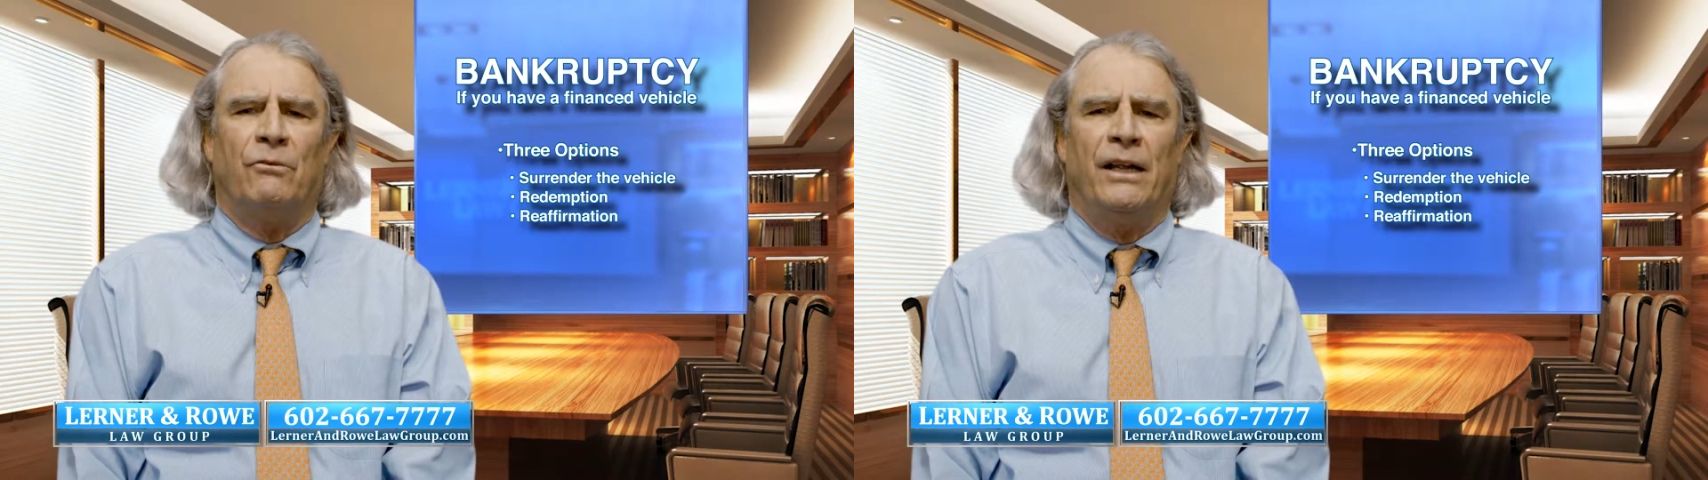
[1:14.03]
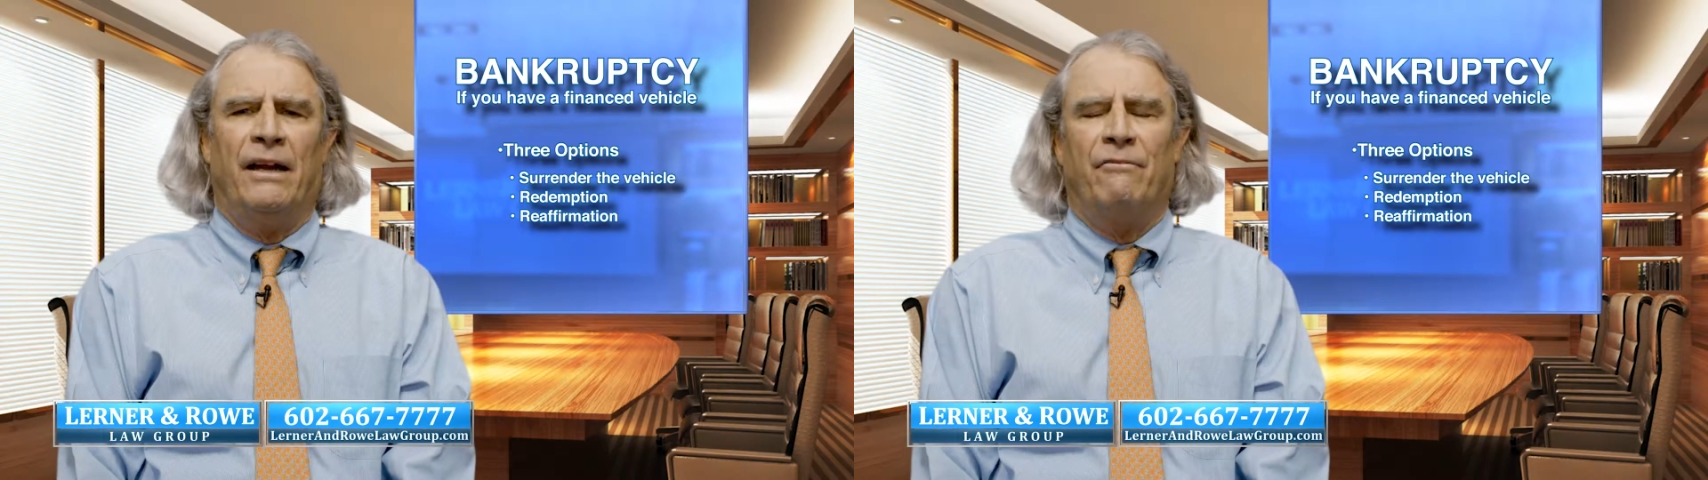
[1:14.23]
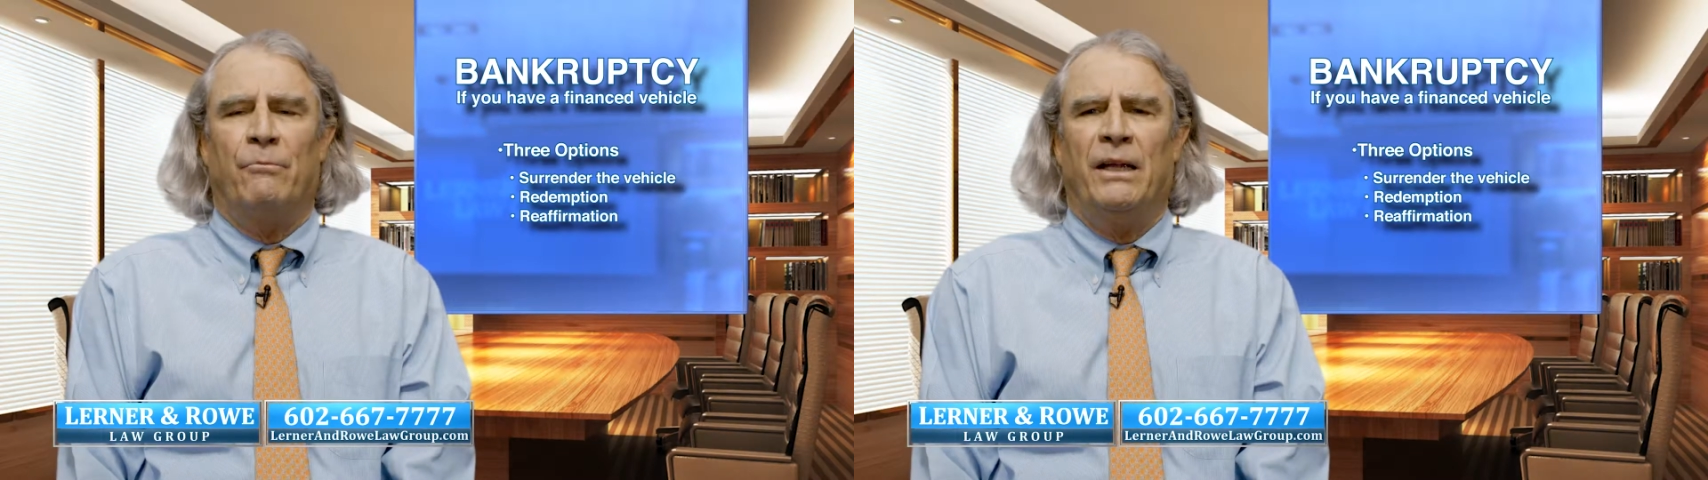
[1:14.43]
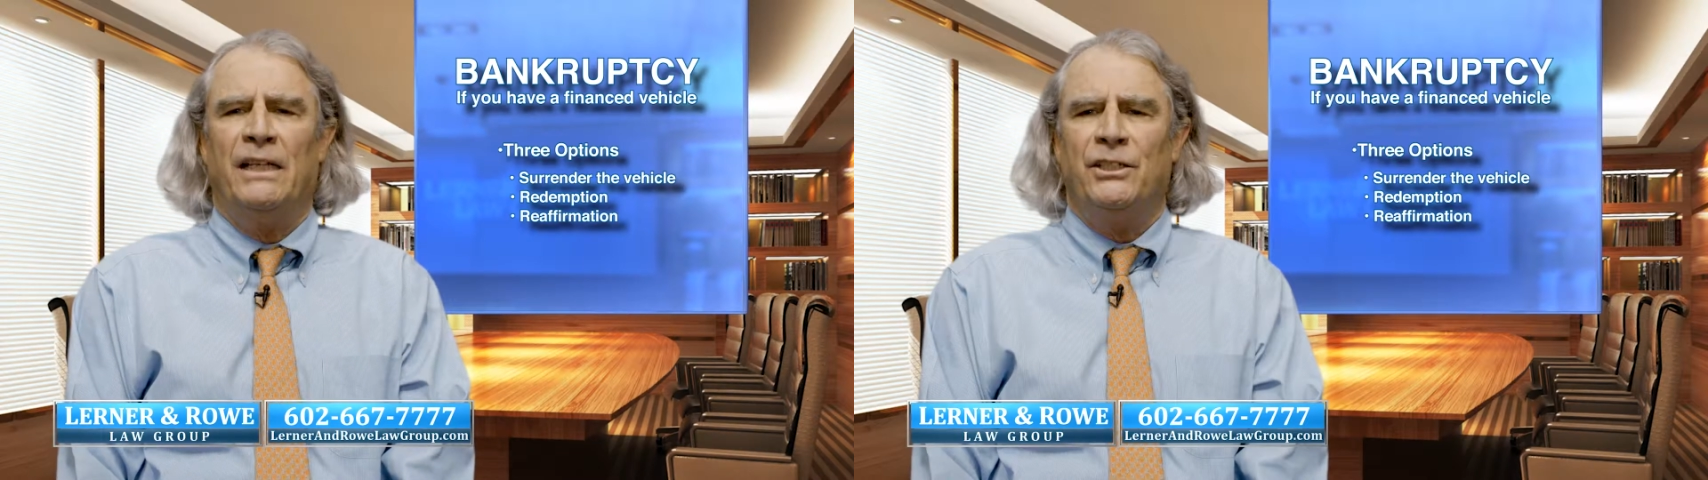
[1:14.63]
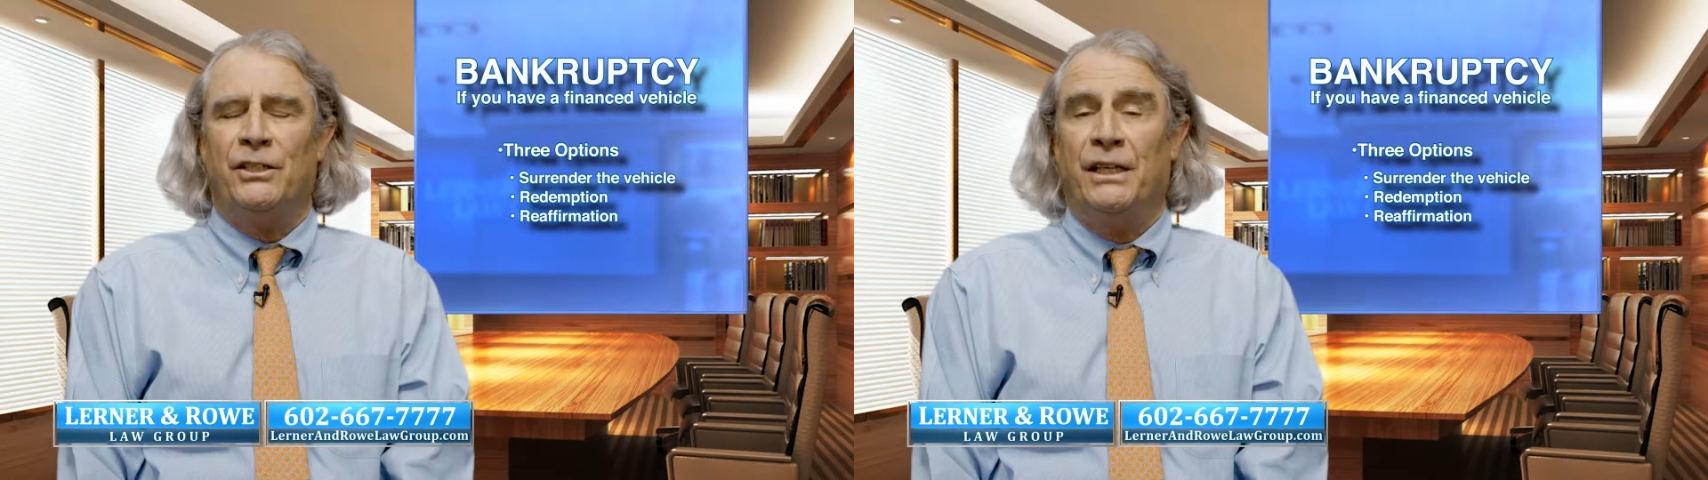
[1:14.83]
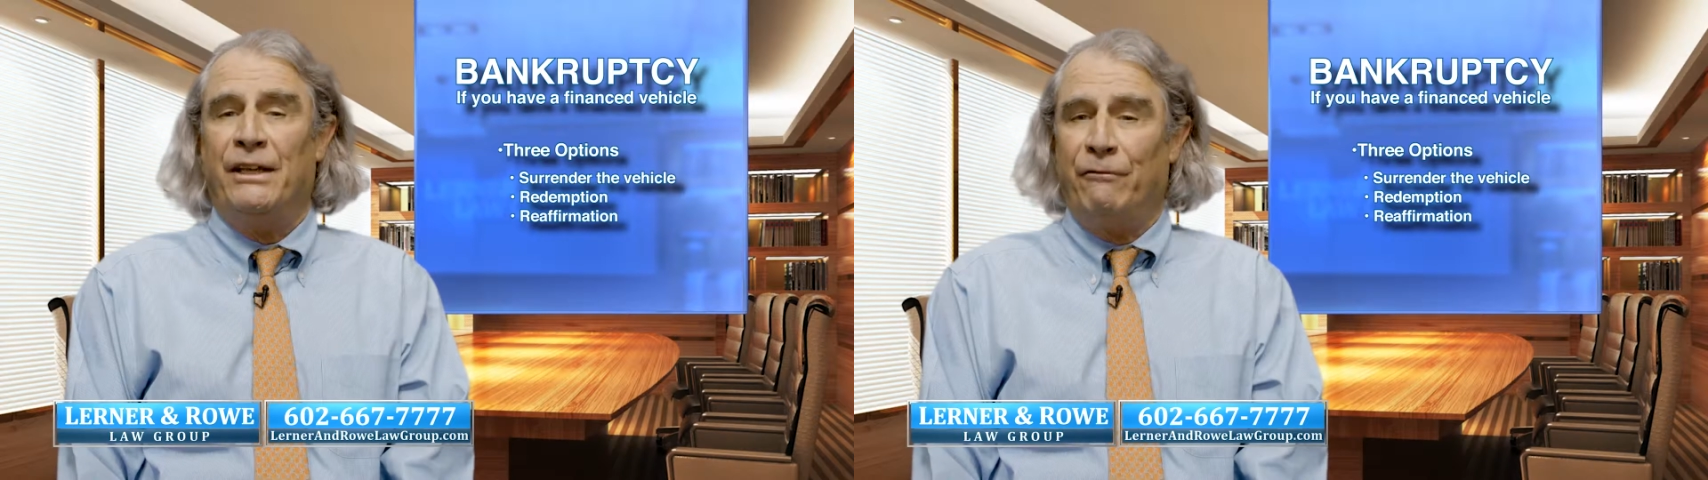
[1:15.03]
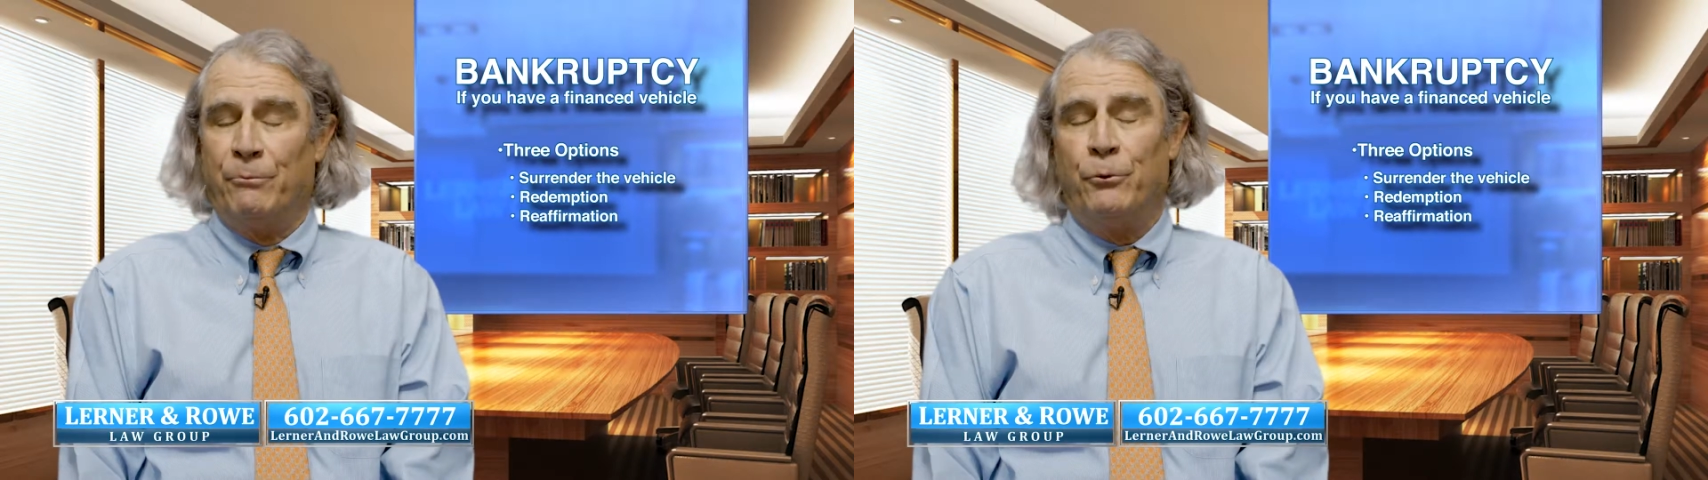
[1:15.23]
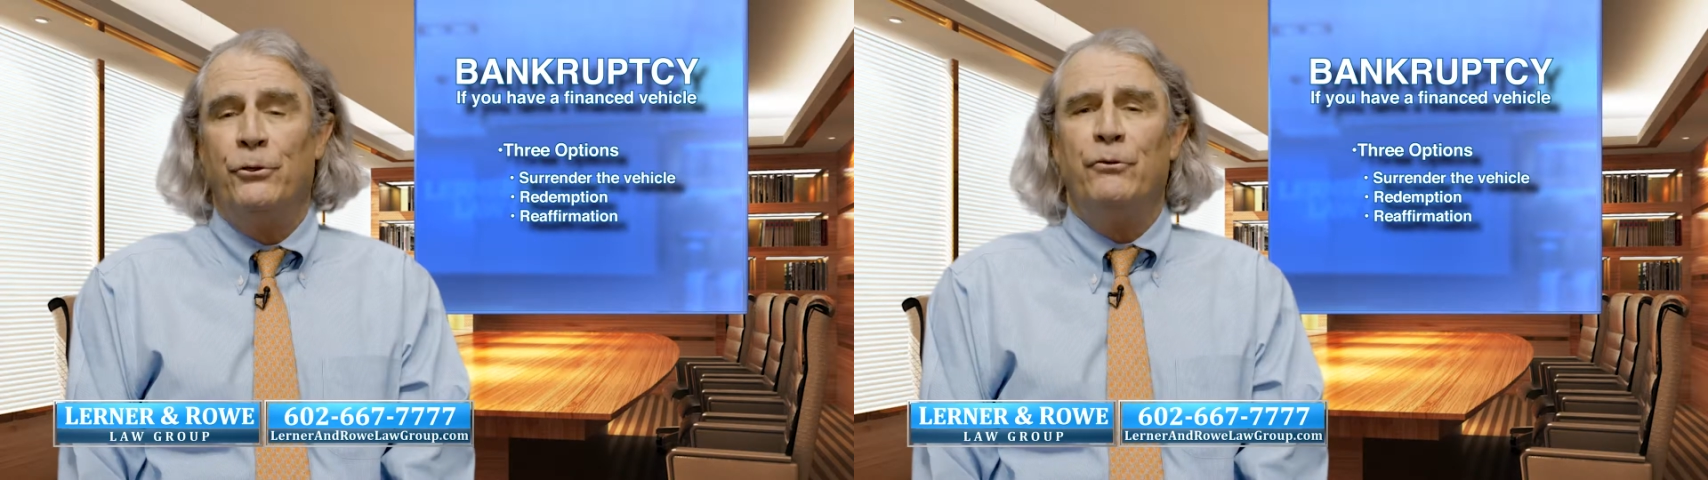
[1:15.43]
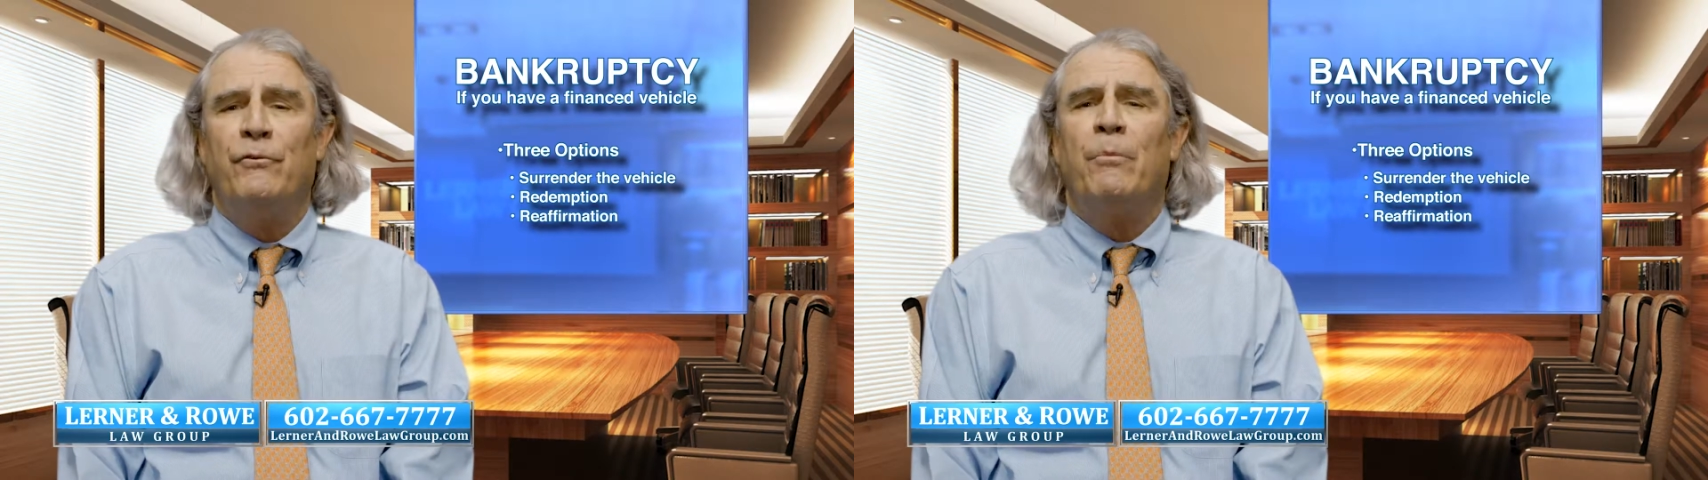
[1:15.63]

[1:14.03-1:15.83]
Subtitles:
Reaffirmation, if approved